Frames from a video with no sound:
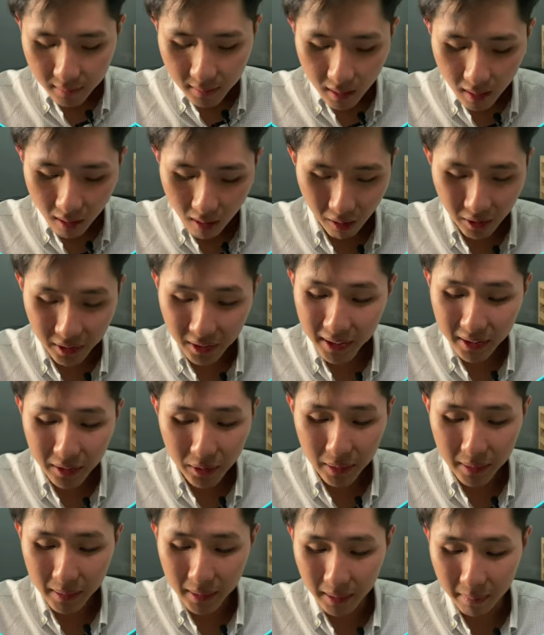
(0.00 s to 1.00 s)
Or you can
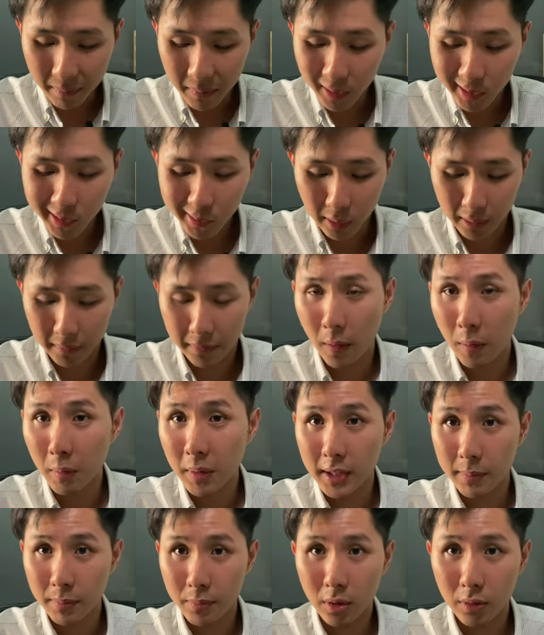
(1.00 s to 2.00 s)
do it a more
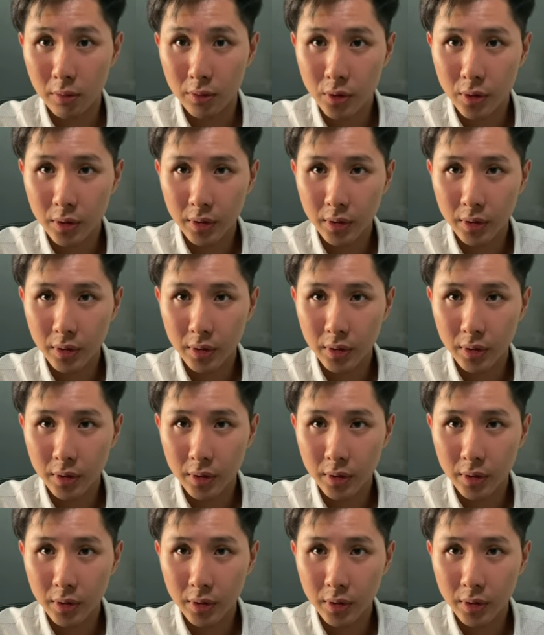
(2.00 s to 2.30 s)
straightforward approach.